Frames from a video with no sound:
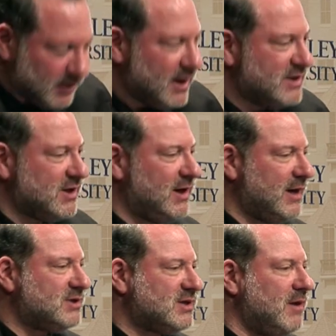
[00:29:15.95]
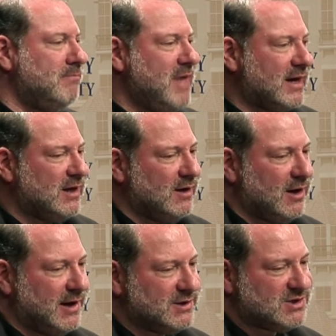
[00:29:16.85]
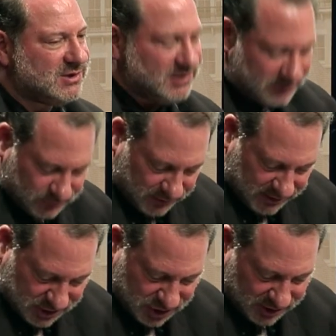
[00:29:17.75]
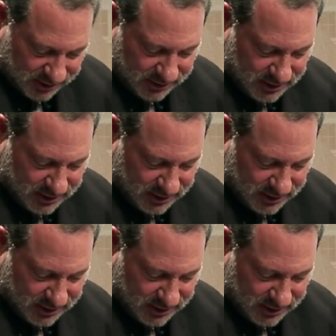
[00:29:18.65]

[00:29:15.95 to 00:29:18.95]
as against the mechanized tradition."